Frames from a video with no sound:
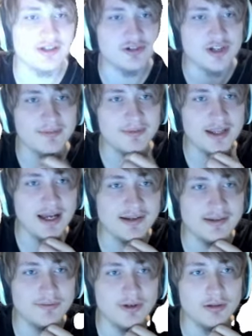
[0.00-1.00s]
a gem that I
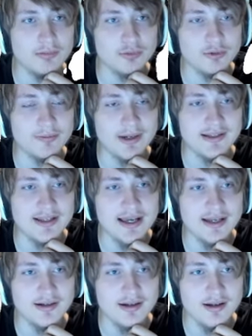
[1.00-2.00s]
developed with my dad,